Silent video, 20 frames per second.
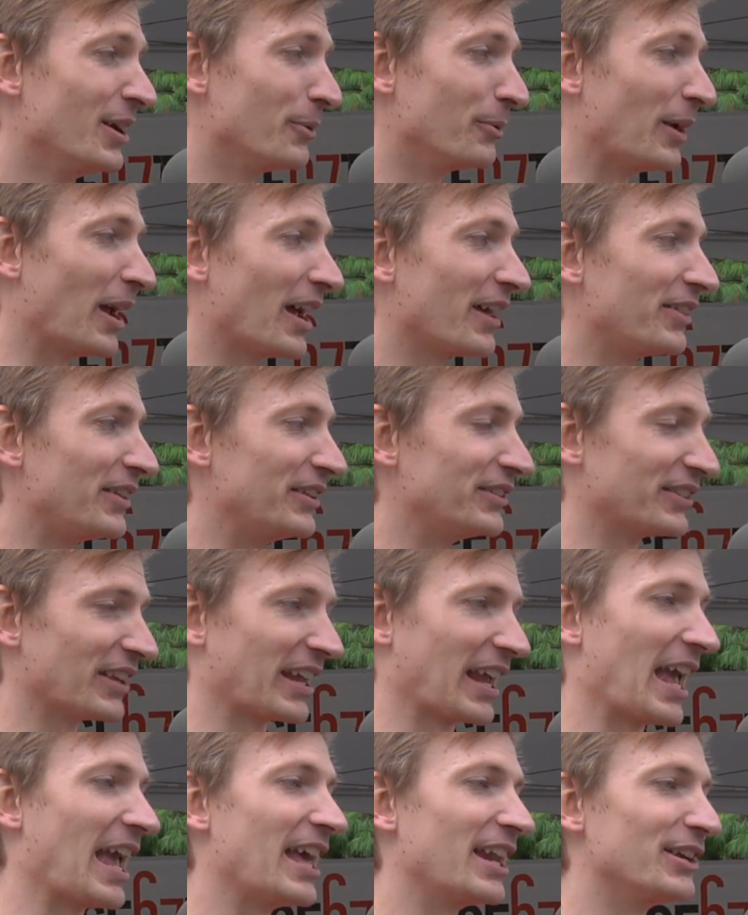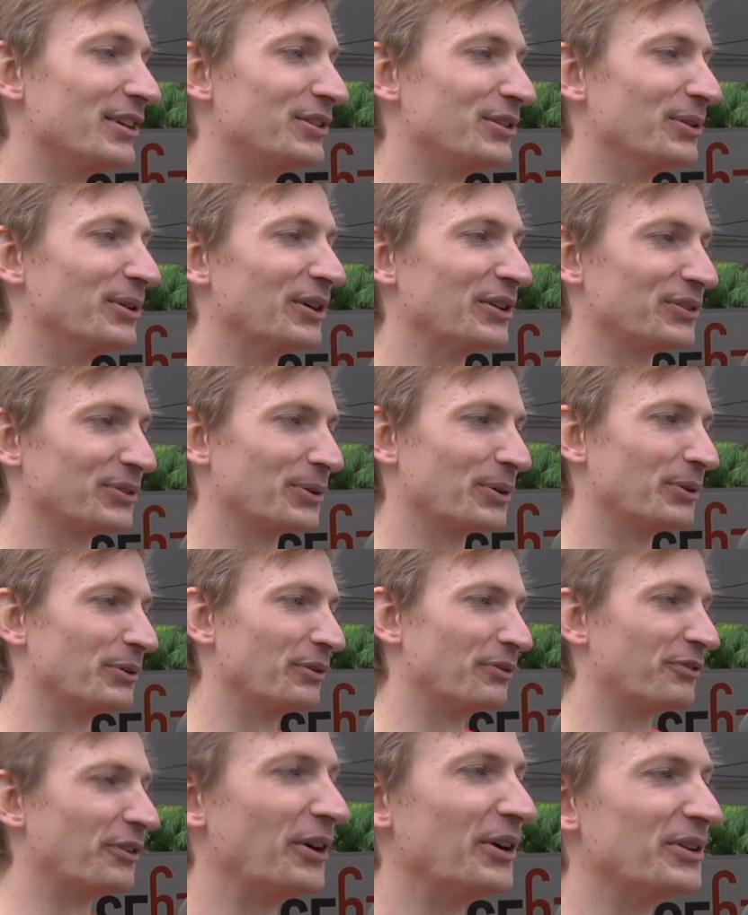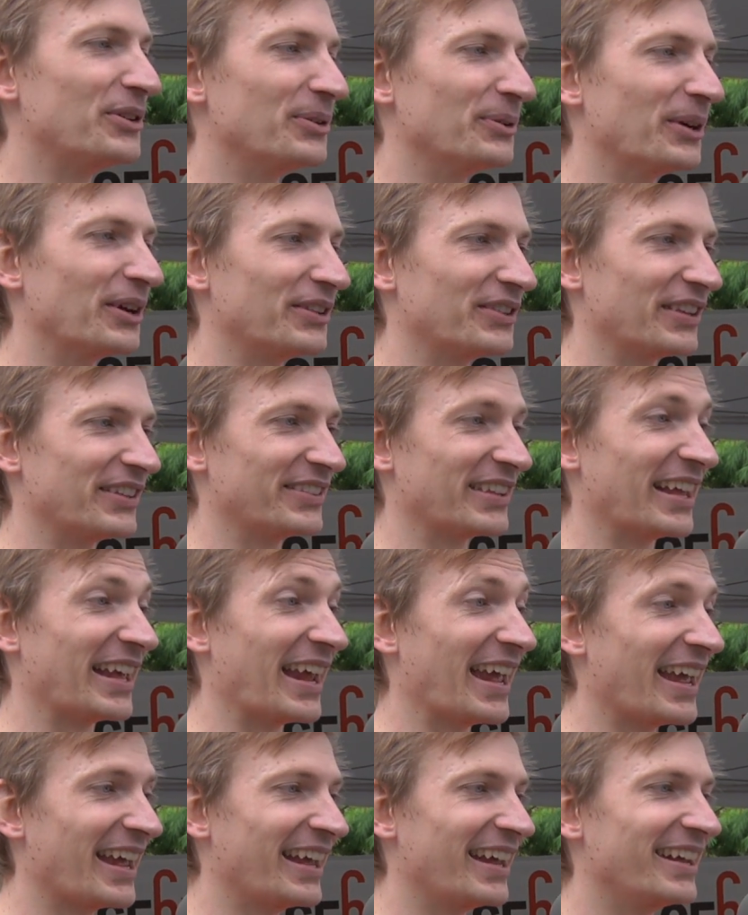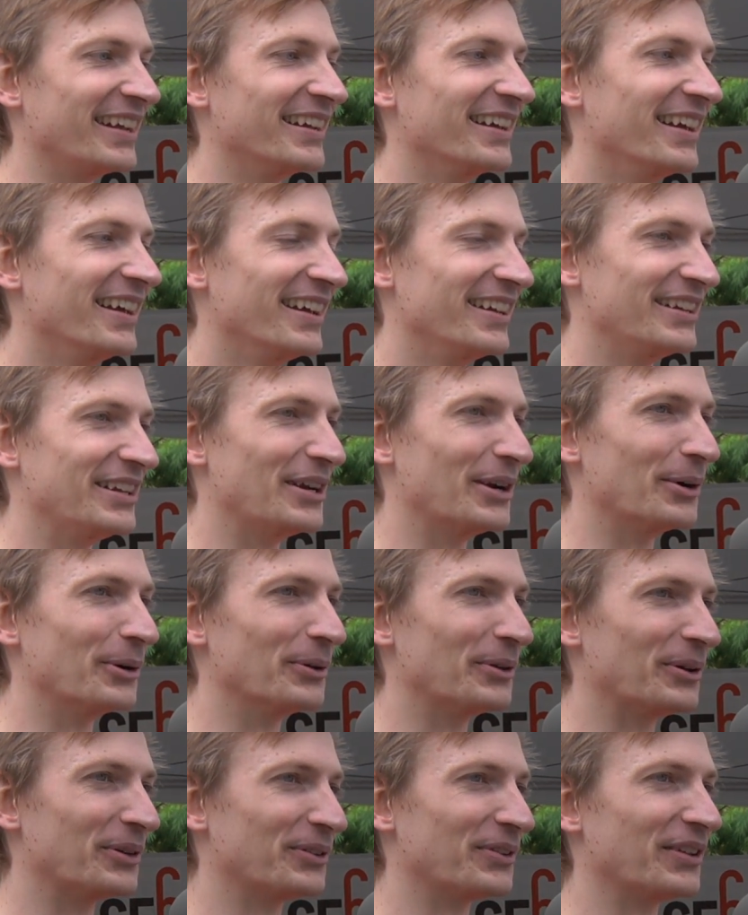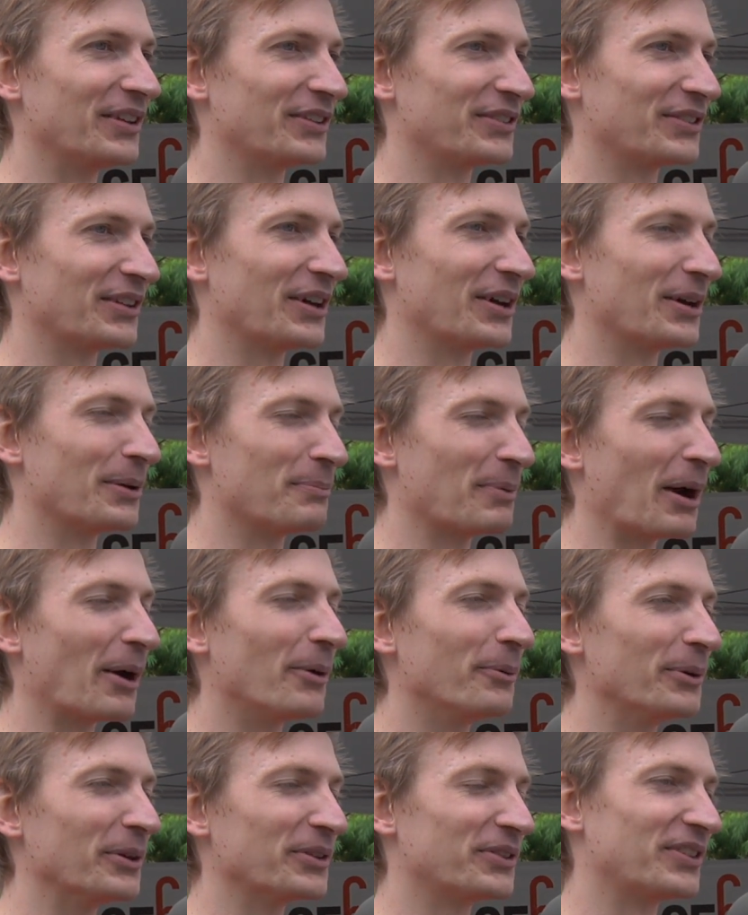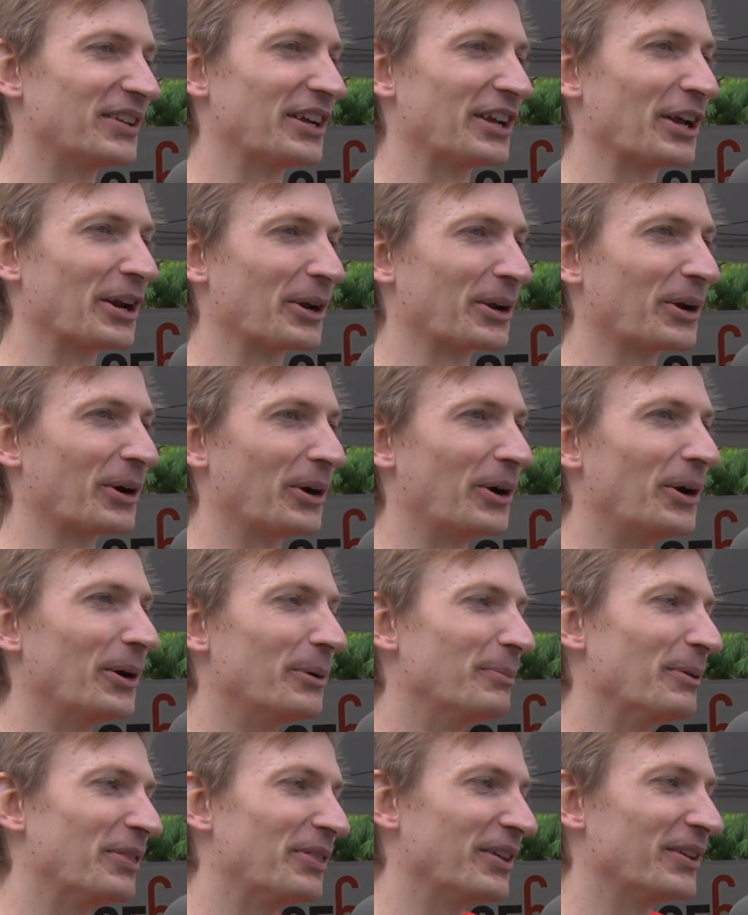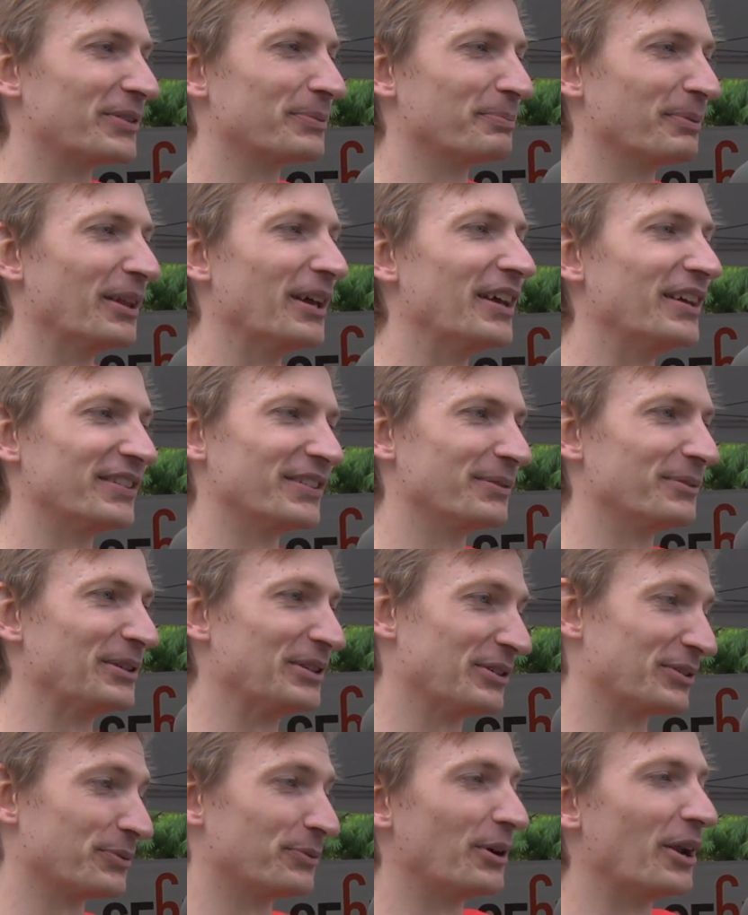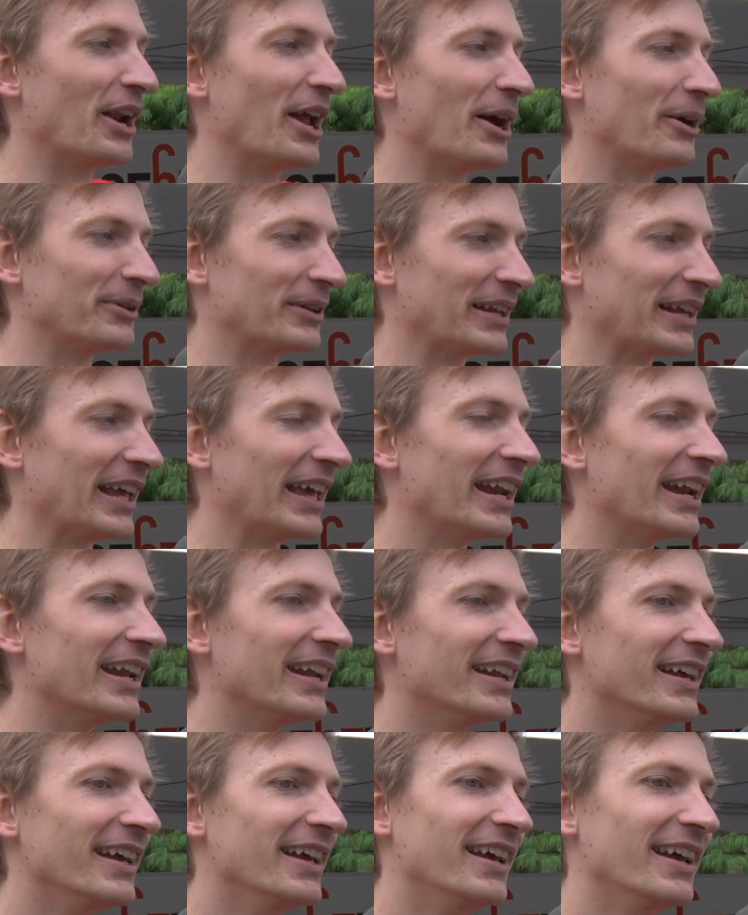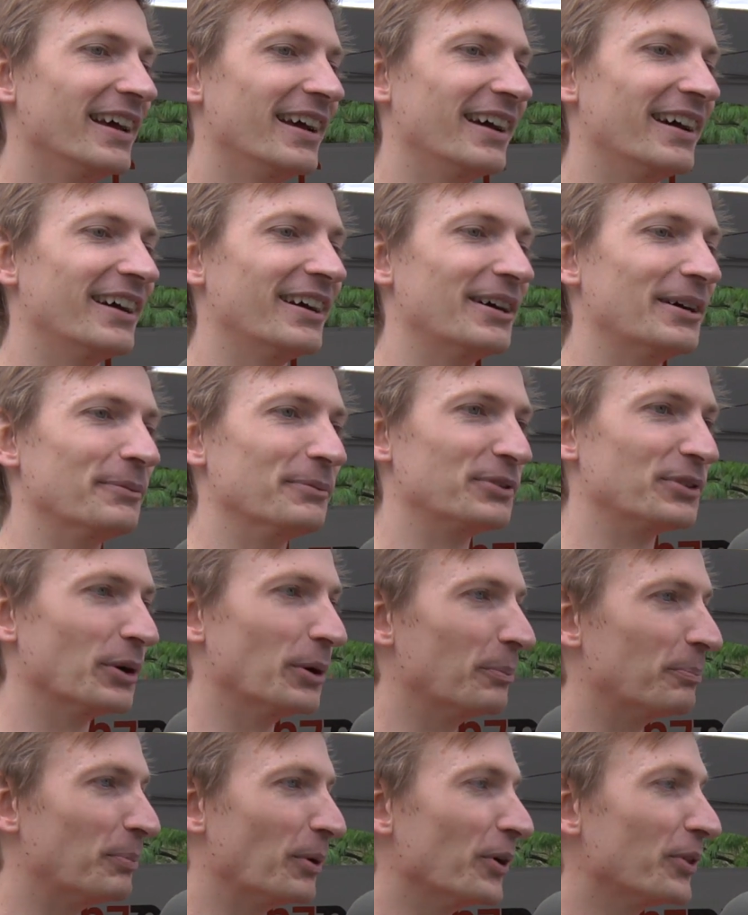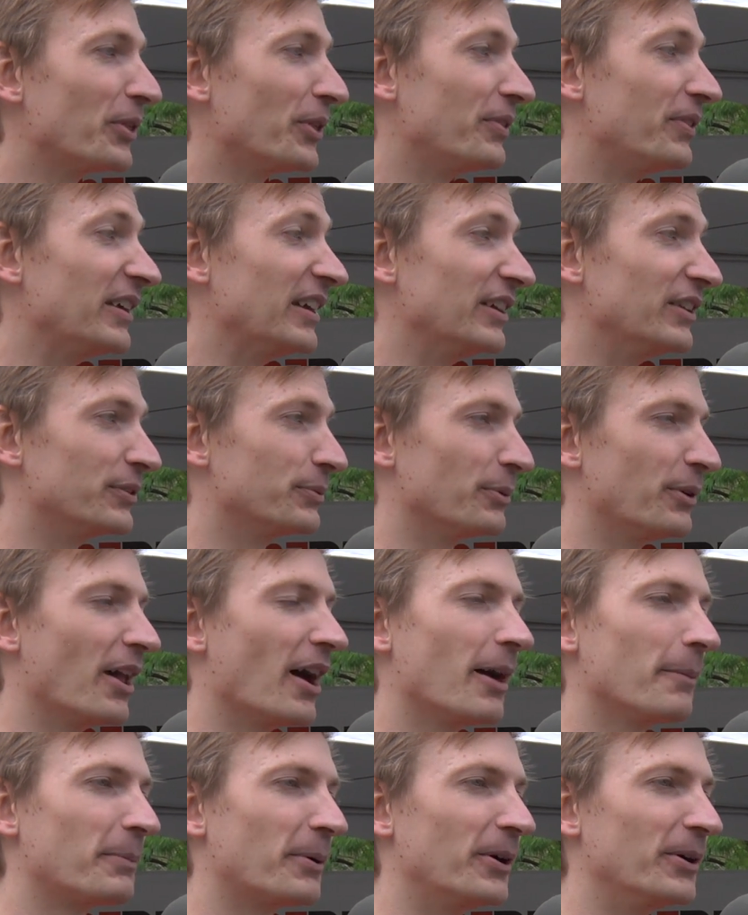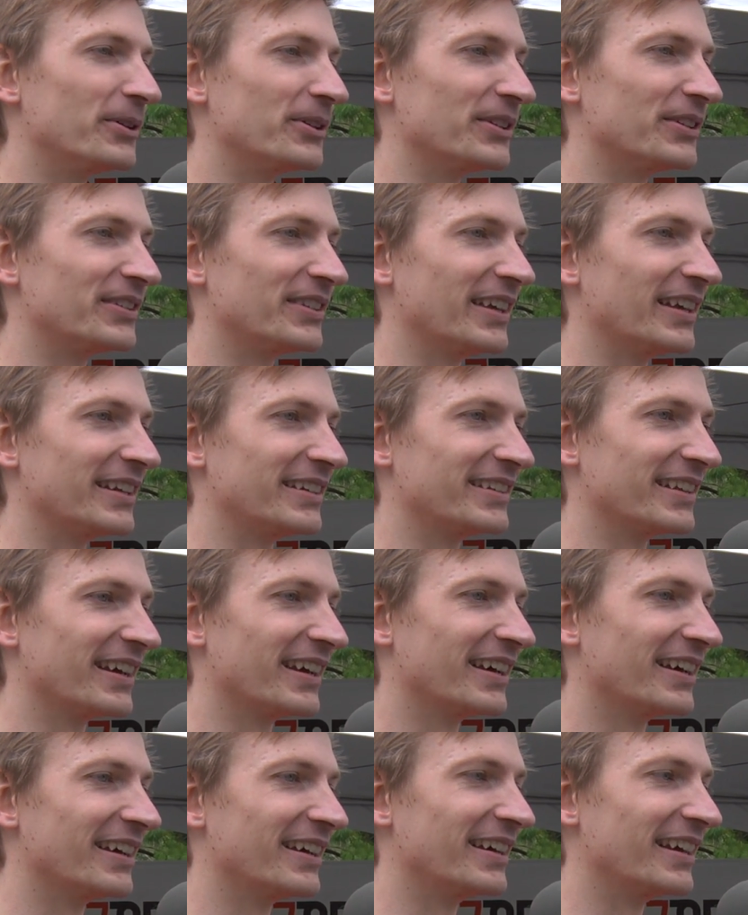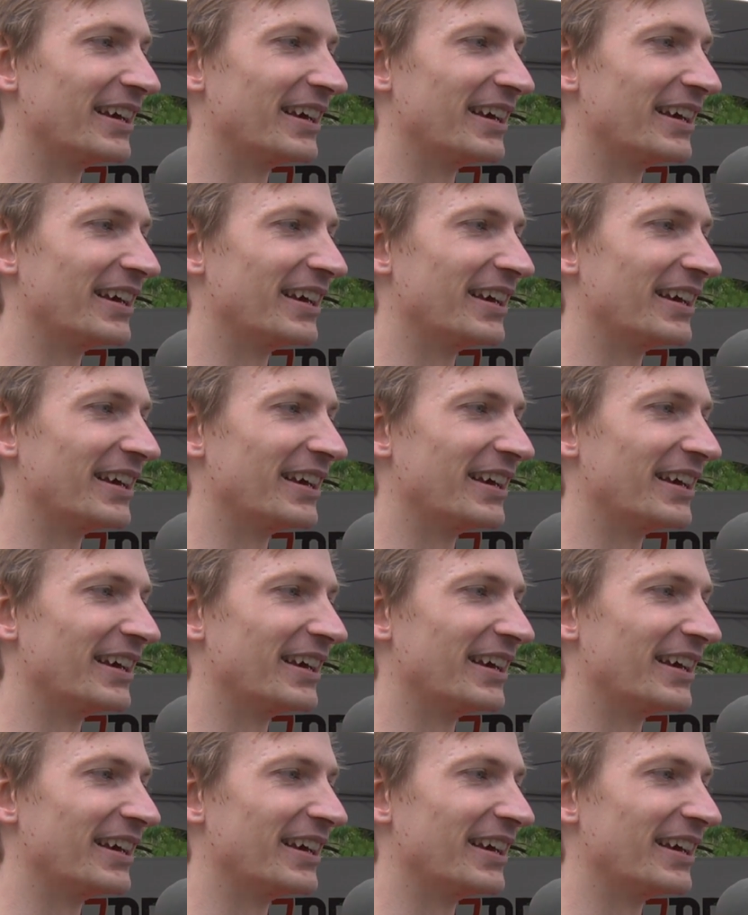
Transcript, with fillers: we had these like handed to us or referred to us. They say, hey, you know, there's this uh, Power Wheel sitting on a curb at this place, and we just run out and get it. Um, so both of these were not purchased at uh,